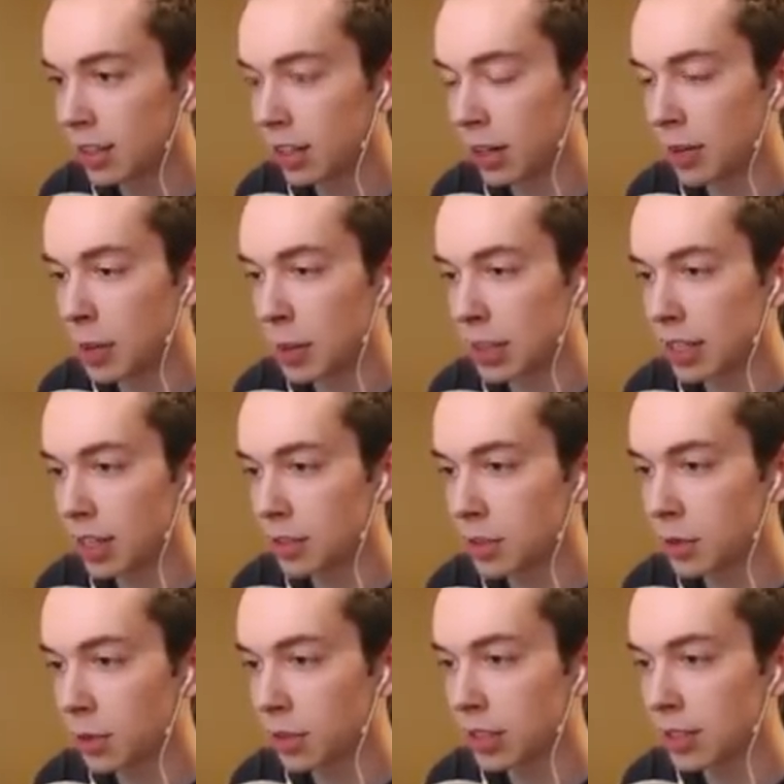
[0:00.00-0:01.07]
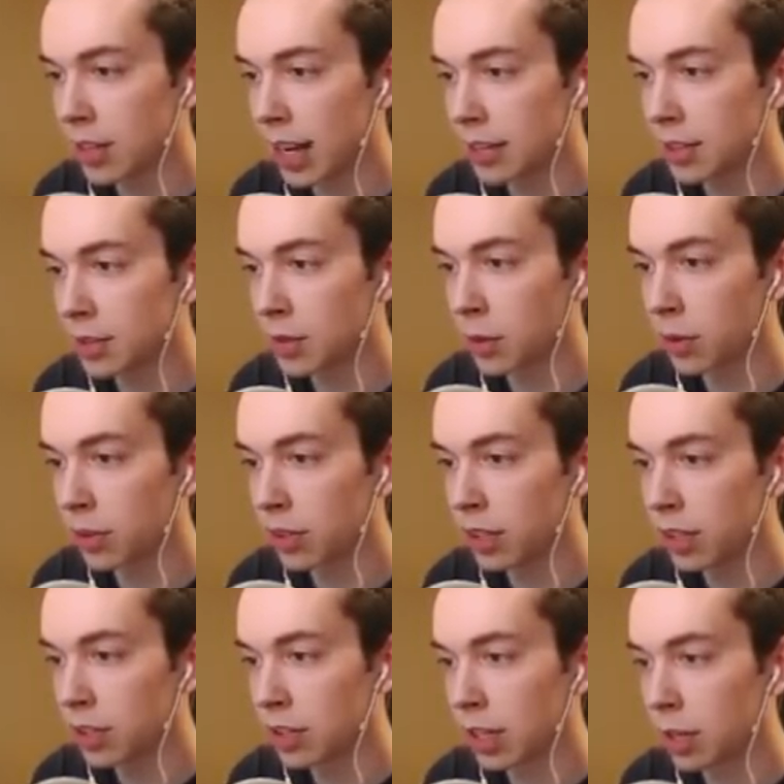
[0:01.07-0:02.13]
Oh, I mean, he's got a sword. This guy's a sword.
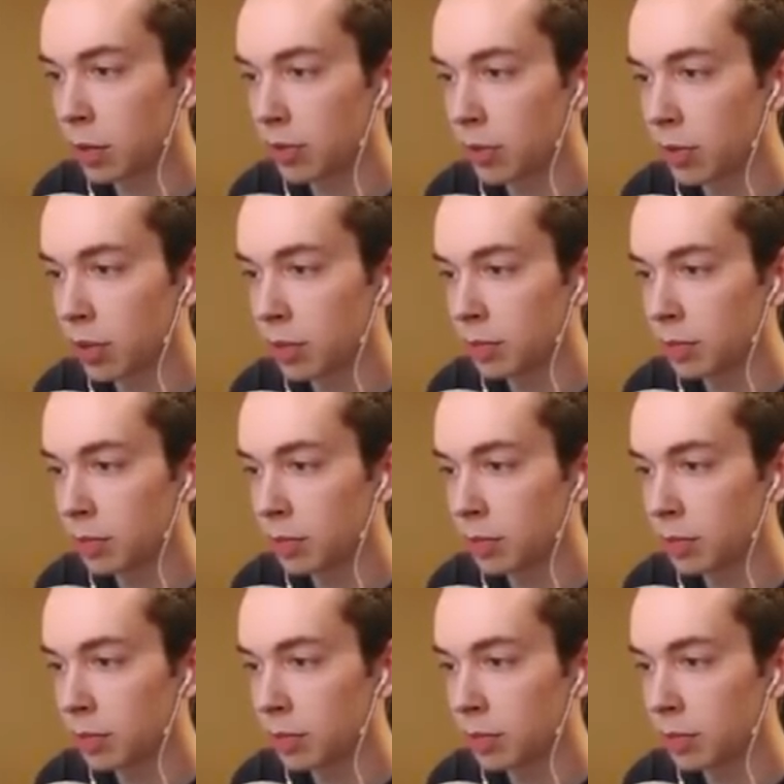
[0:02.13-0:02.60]
Should I go for